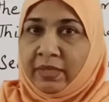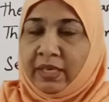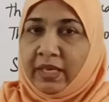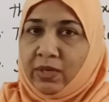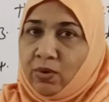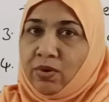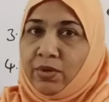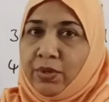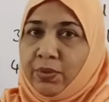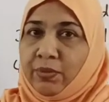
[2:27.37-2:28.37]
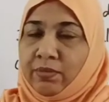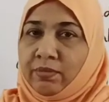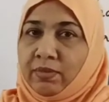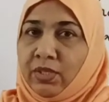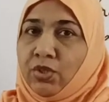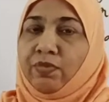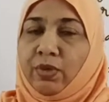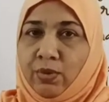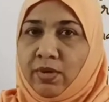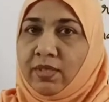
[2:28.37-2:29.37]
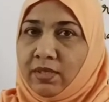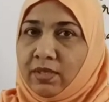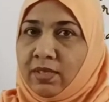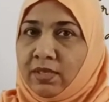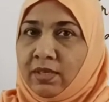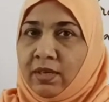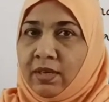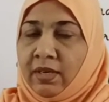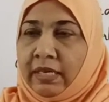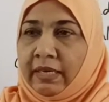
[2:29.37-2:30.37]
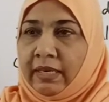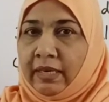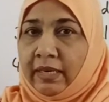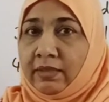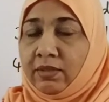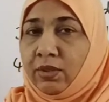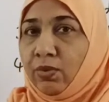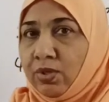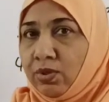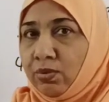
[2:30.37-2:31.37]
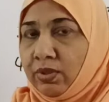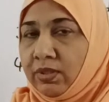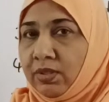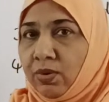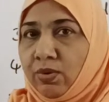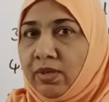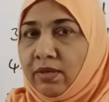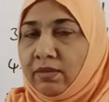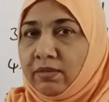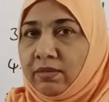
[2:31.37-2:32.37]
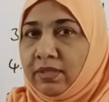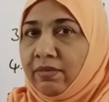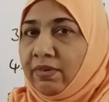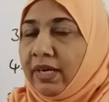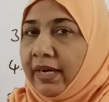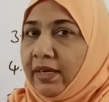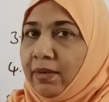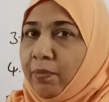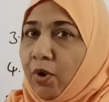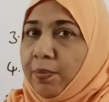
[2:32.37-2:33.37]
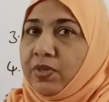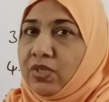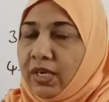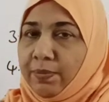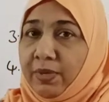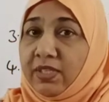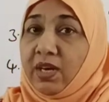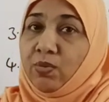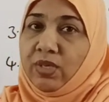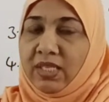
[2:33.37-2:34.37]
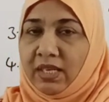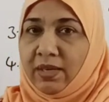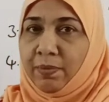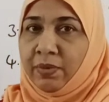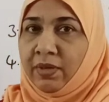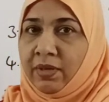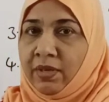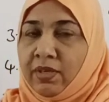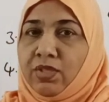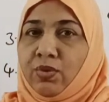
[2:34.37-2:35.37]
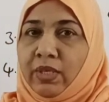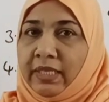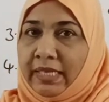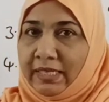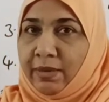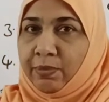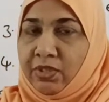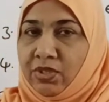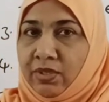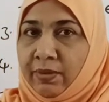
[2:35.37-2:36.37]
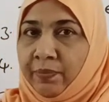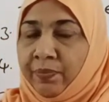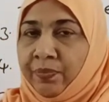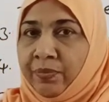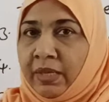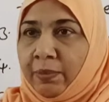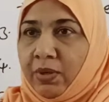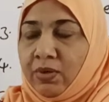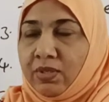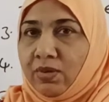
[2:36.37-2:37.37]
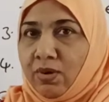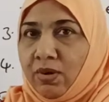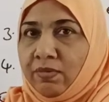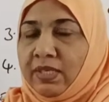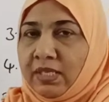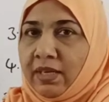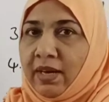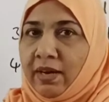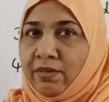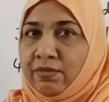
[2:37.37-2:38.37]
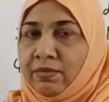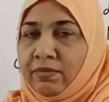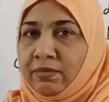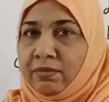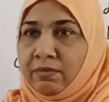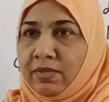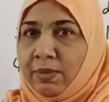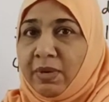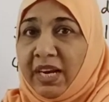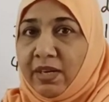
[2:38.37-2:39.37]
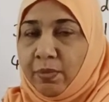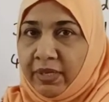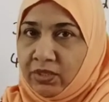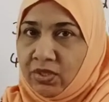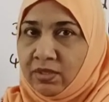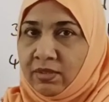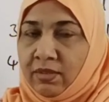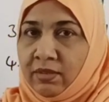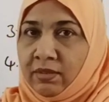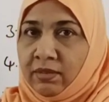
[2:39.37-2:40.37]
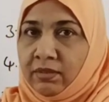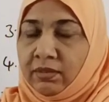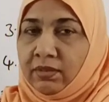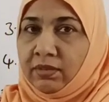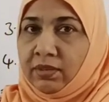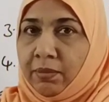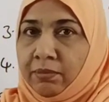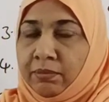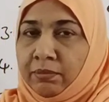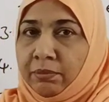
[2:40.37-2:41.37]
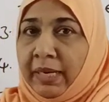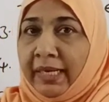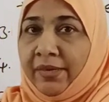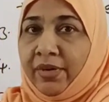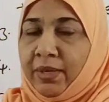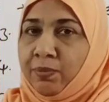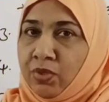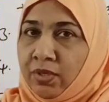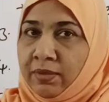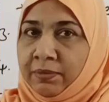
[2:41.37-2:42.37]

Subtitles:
in order to achieve a good results. And the good students could never get a proper sleep, a sound sleep during the examination, because always they have some nightmares, some bad dreams.